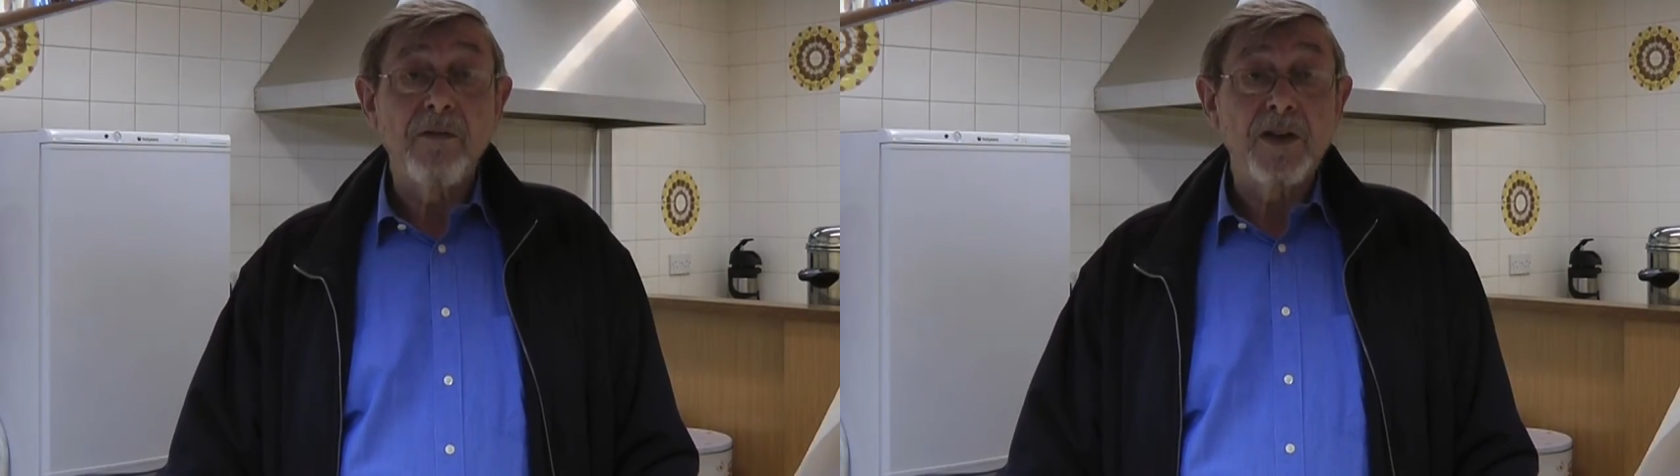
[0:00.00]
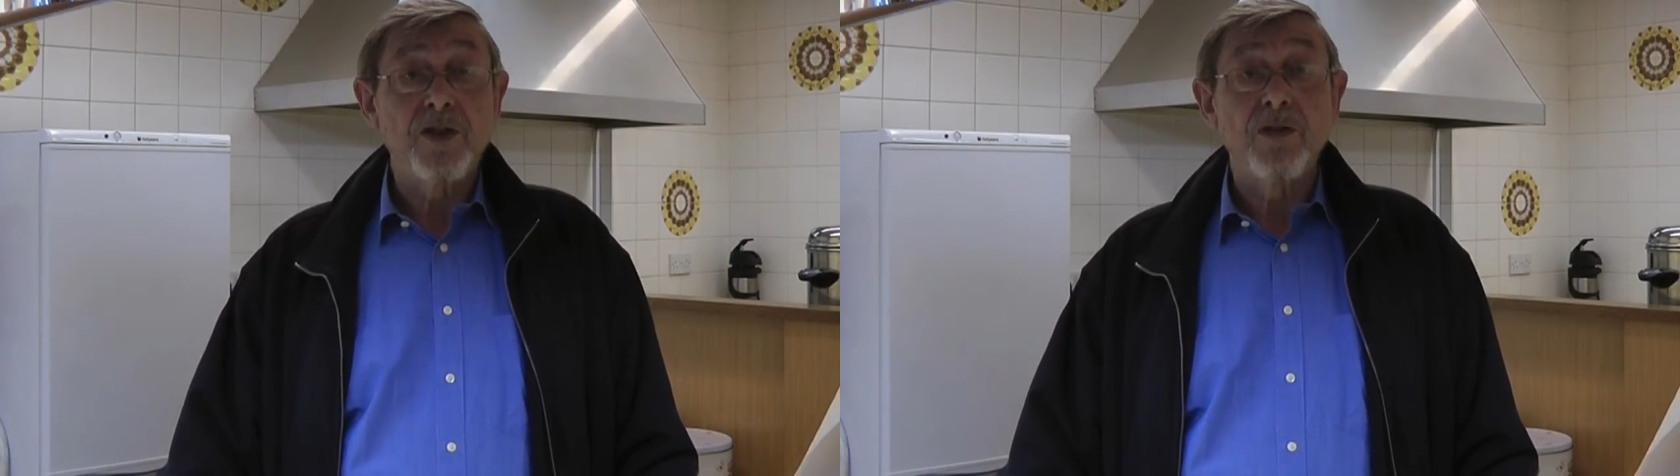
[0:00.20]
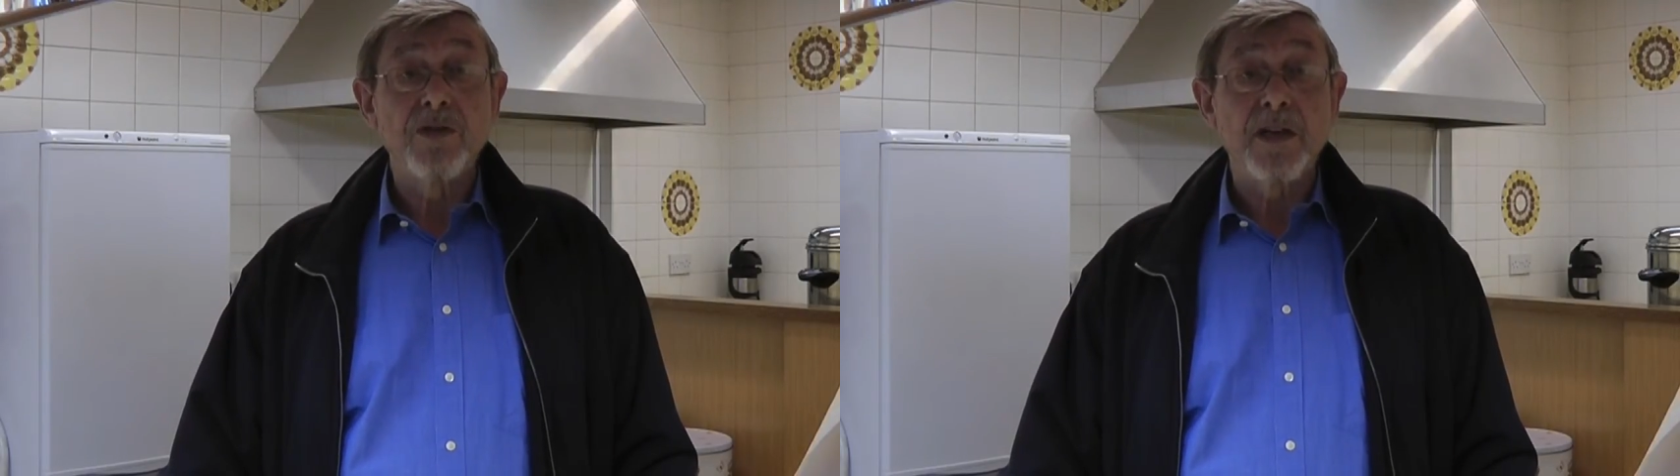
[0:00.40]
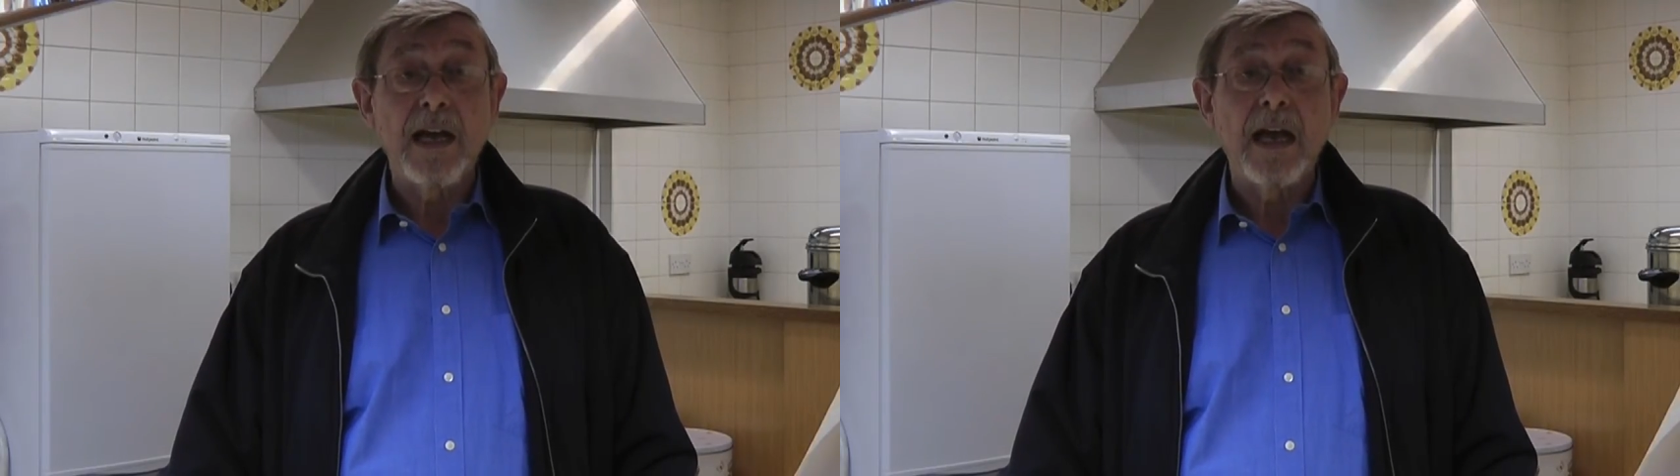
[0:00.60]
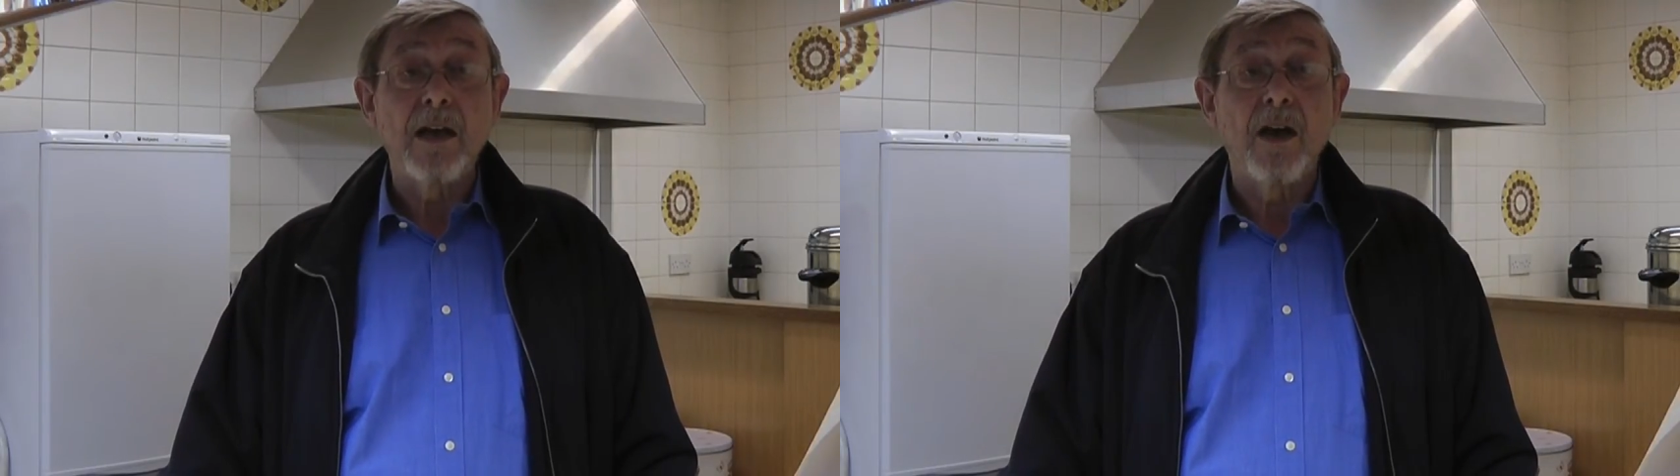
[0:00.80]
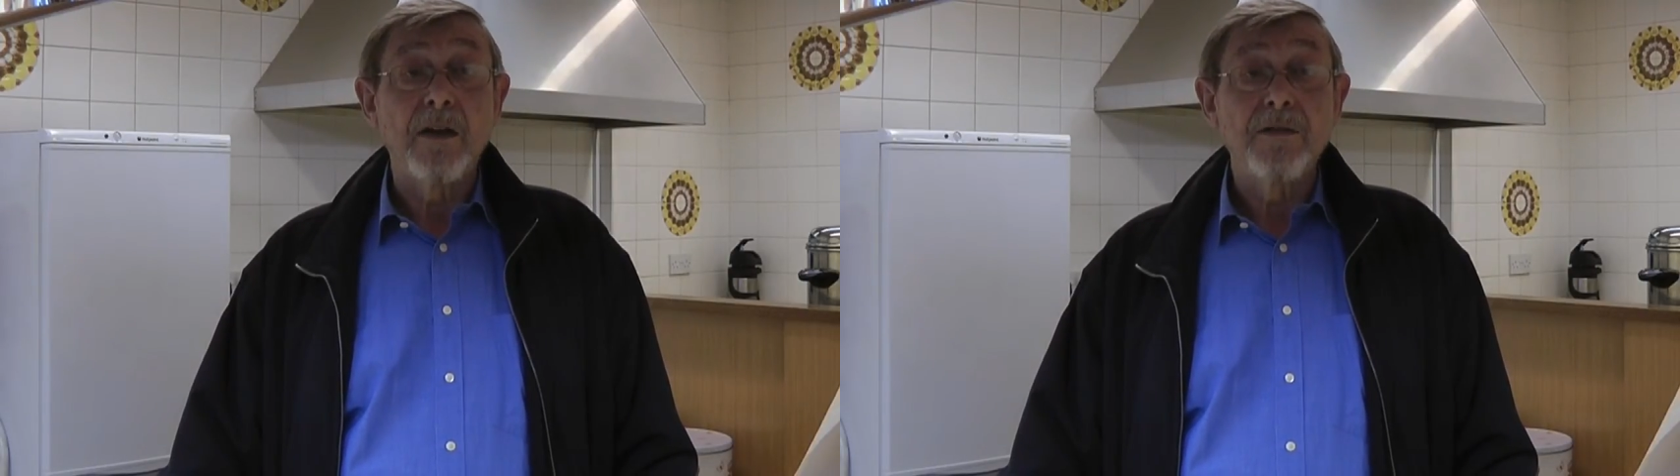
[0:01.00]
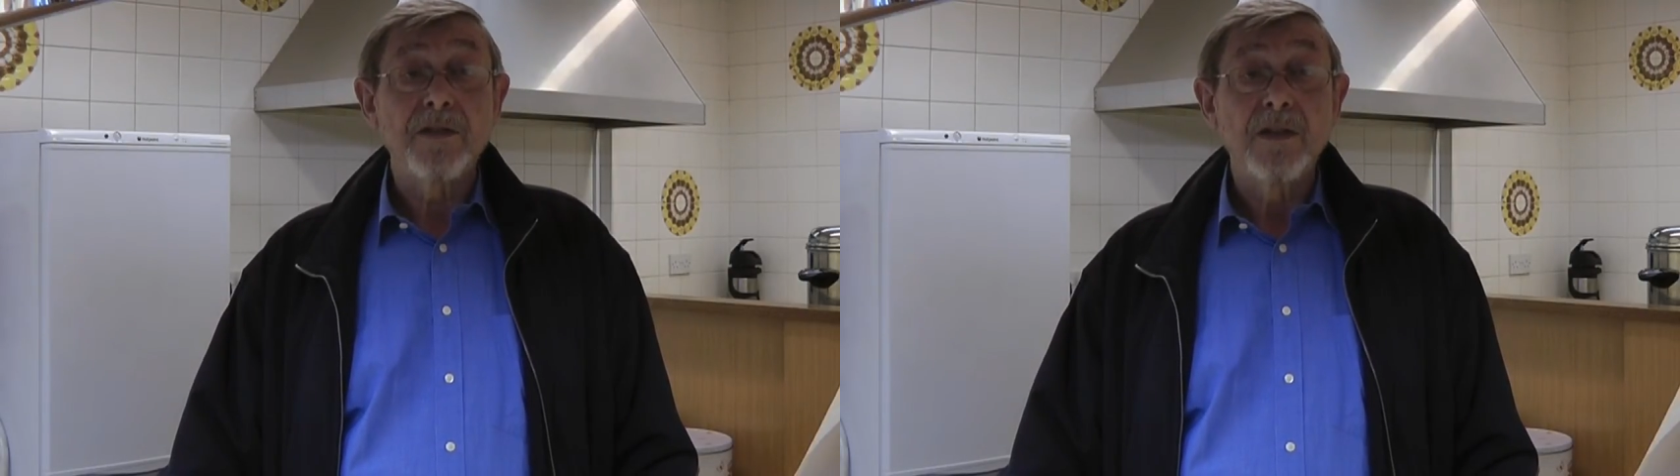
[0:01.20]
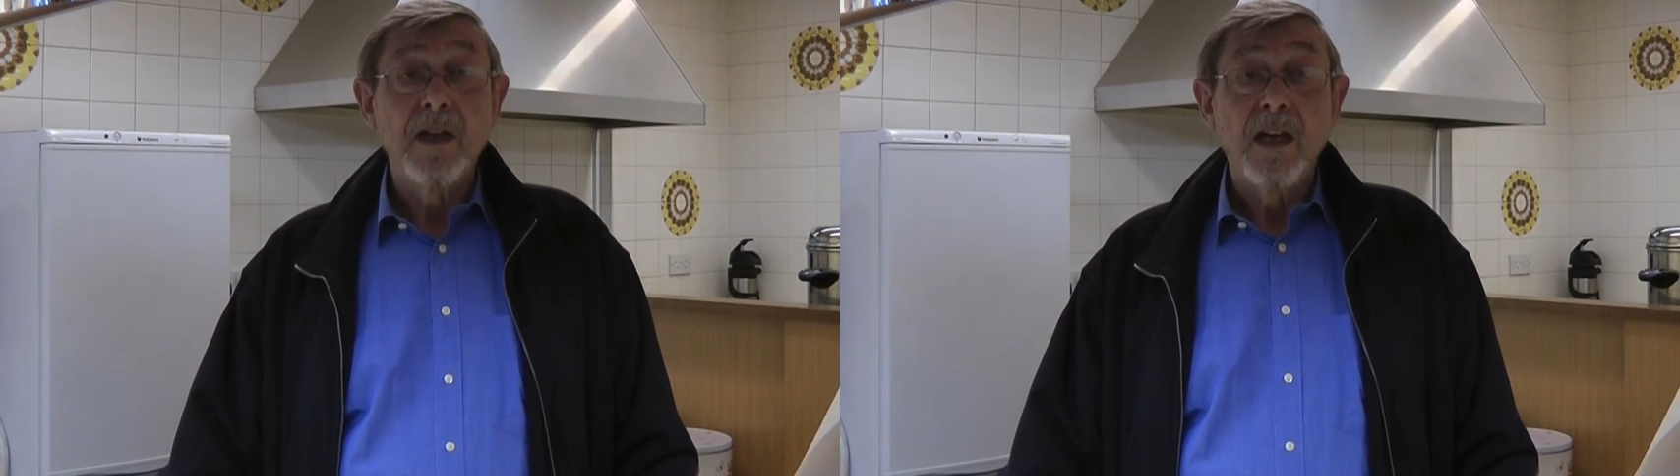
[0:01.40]
of issues in our
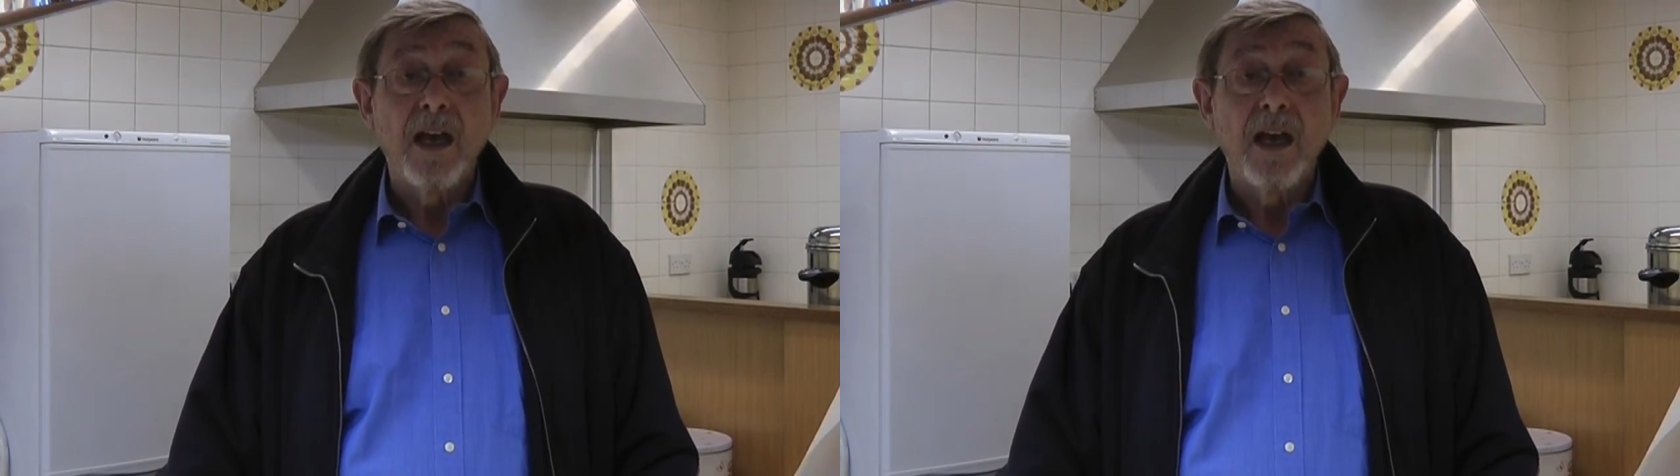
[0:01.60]
lives,